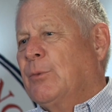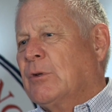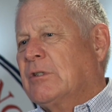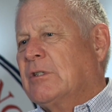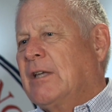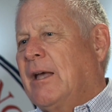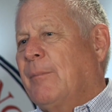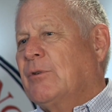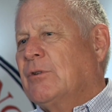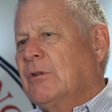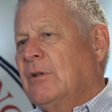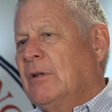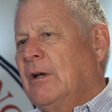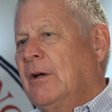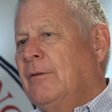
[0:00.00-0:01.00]

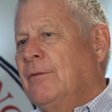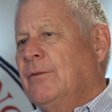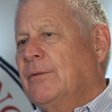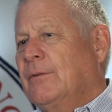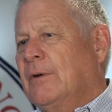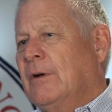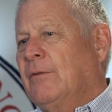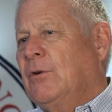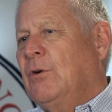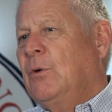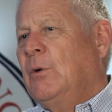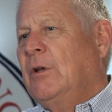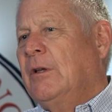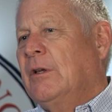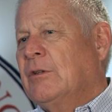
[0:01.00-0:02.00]
perception of
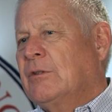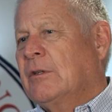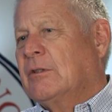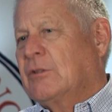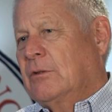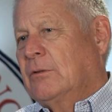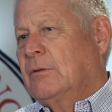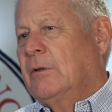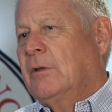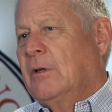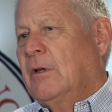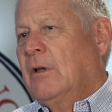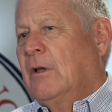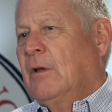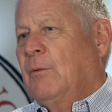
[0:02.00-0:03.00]
who it is
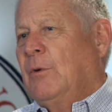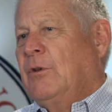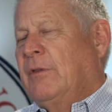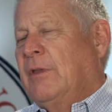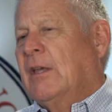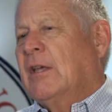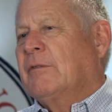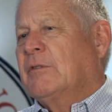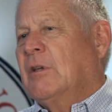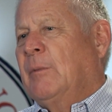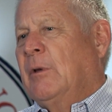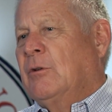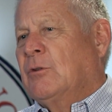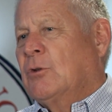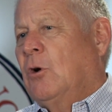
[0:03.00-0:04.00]
when you think of
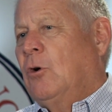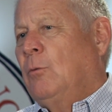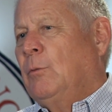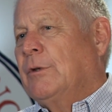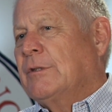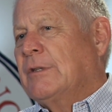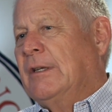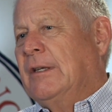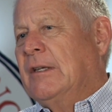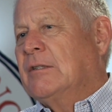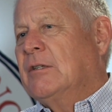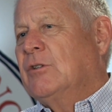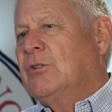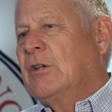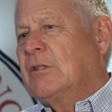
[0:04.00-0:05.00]
somebody who's homeless. It
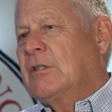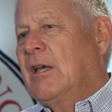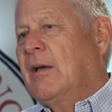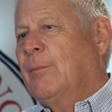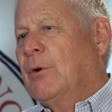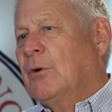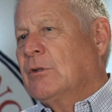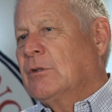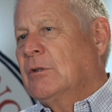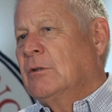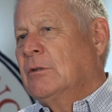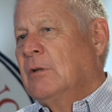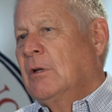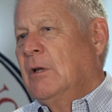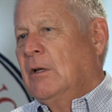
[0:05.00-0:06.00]
isn't just that
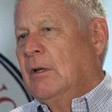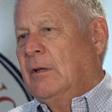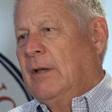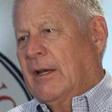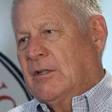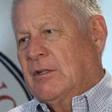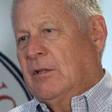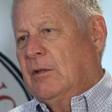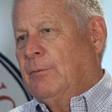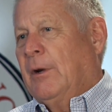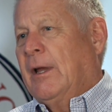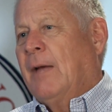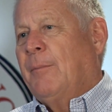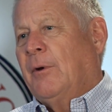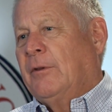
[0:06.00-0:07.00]
person next to the
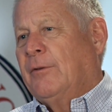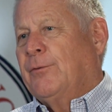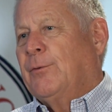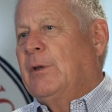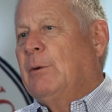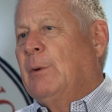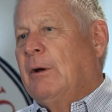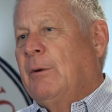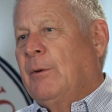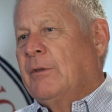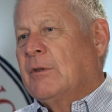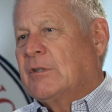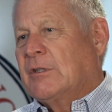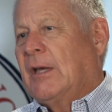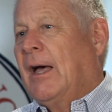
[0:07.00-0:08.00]
ramp on the freeway
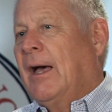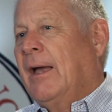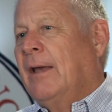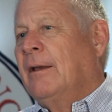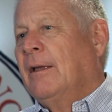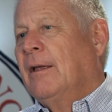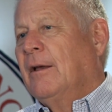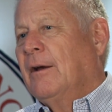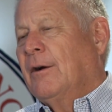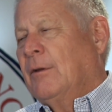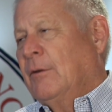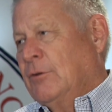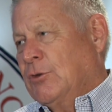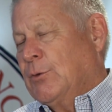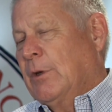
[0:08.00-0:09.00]
with a sign or
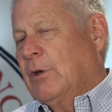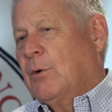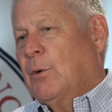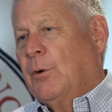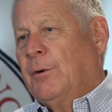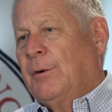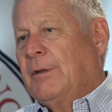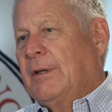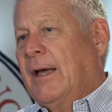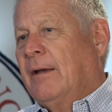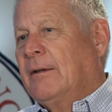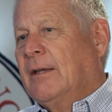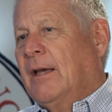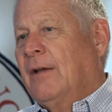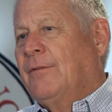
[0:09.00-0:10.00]
on the street corner in
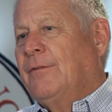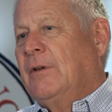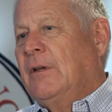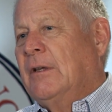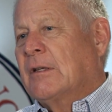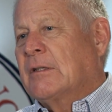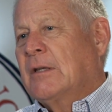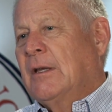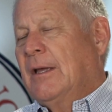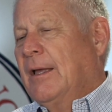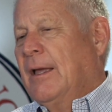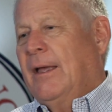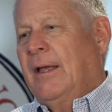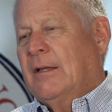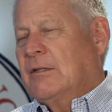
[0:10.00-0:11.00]
downtown Phoenix.
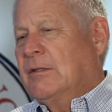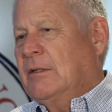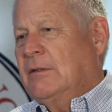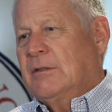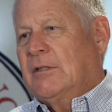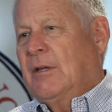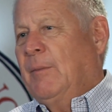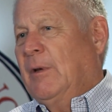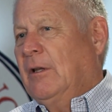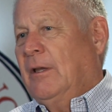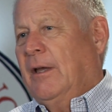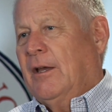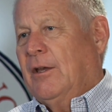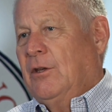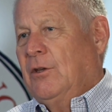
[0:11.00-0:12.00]
It's somebody
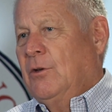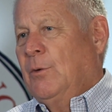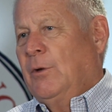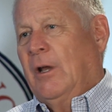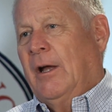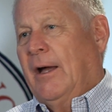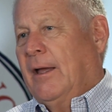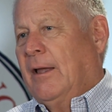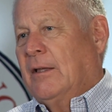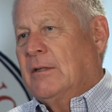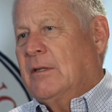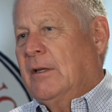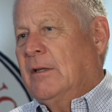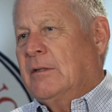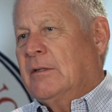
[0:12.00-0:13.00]
like you and I.
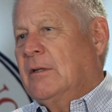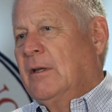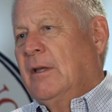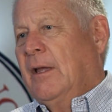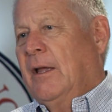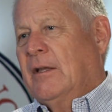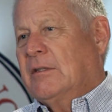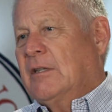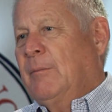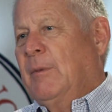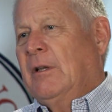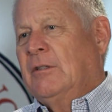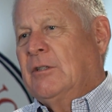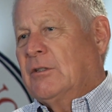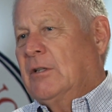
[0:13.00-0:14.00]
It's
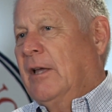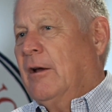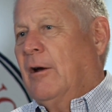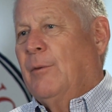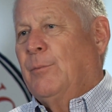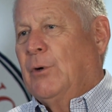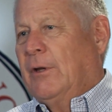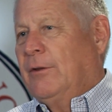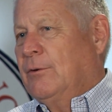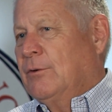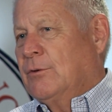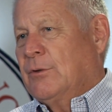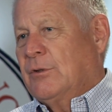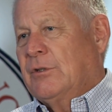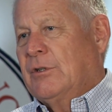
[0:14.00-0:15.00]
somebody just like our
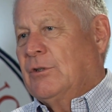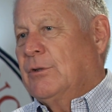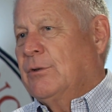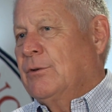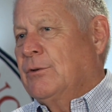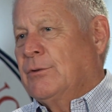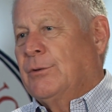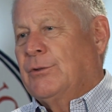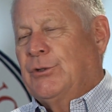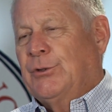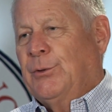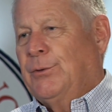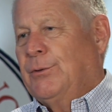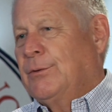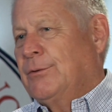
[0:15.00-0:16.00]
brothers or sisters or
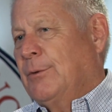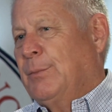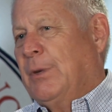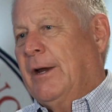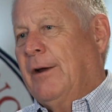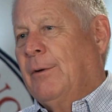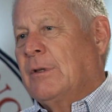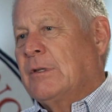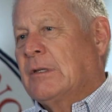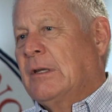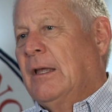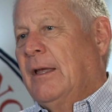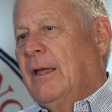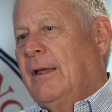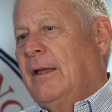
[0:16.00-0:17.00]
children or parents.
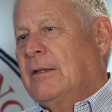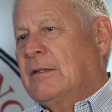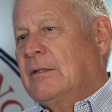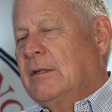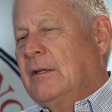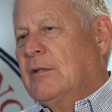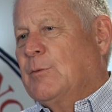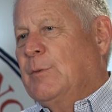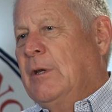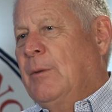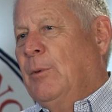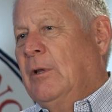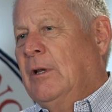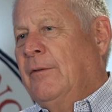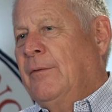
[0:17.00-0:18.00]
It's
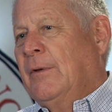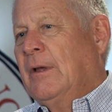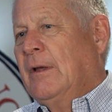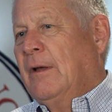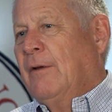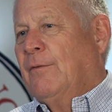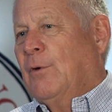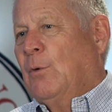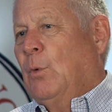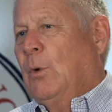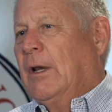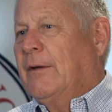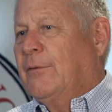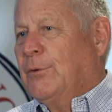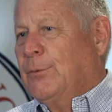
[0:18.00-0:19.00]
people that have, for
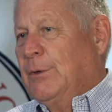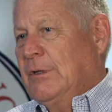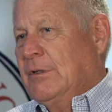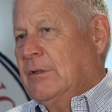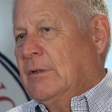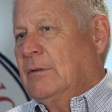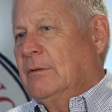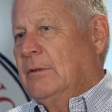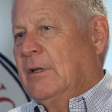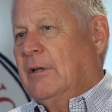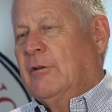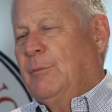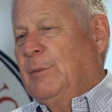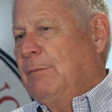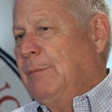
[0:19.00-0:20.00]
whatever reason, and
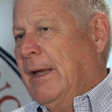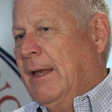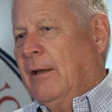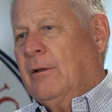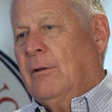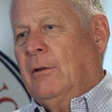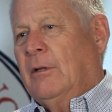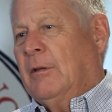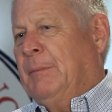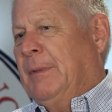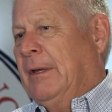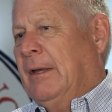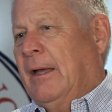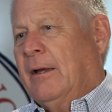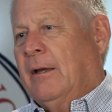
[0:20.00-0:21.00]
it could be medical, it could
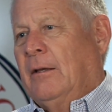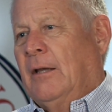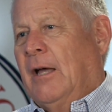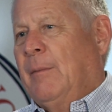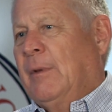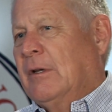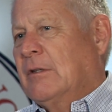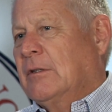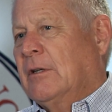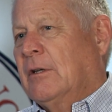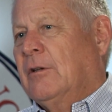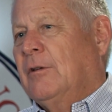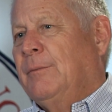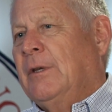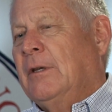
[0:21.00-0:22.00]
be economics,
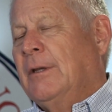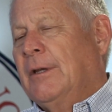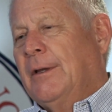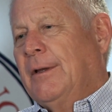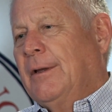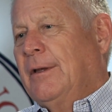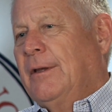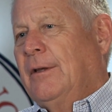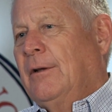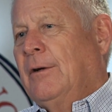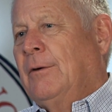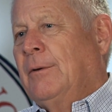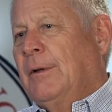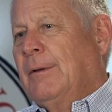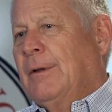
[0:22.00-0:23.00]
it could be,
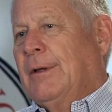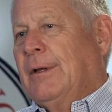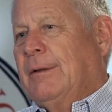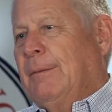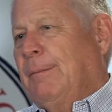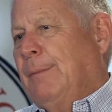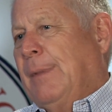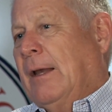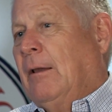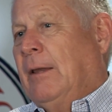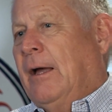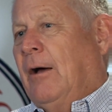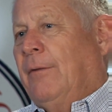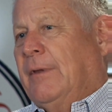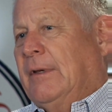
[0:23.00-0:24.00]
mental
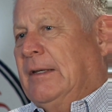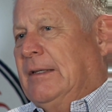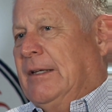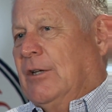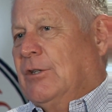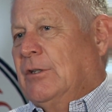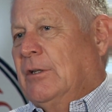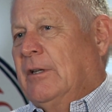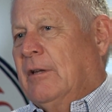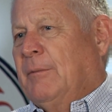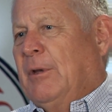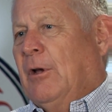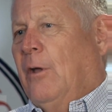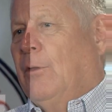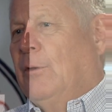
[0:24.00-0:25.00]
health and addiction, it can be all